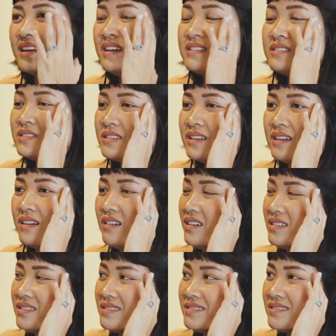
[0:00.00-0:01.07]
It's
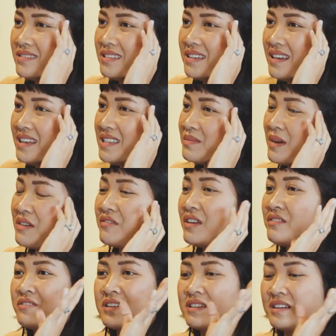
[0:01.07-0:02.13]
oh, yeah. See, it's my favorite.